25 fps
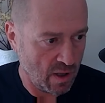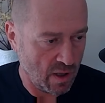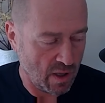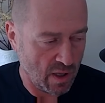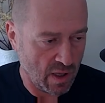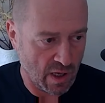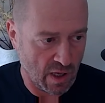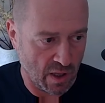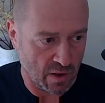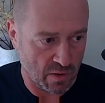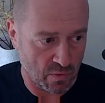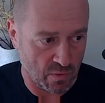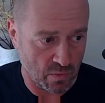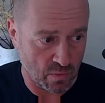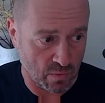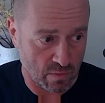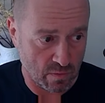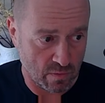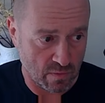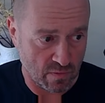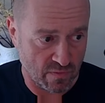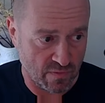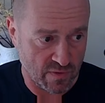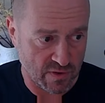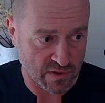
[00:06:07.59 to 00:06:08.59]
And
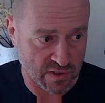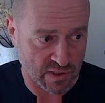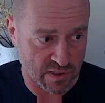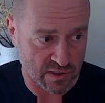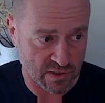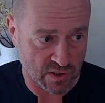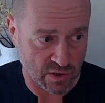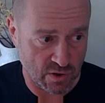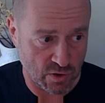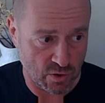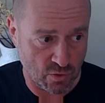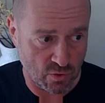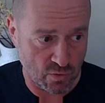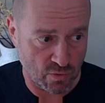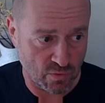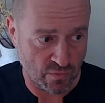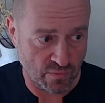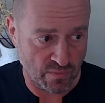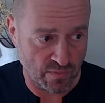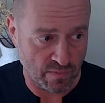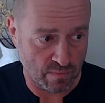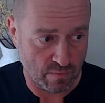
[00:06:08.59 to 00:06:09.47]
this is a new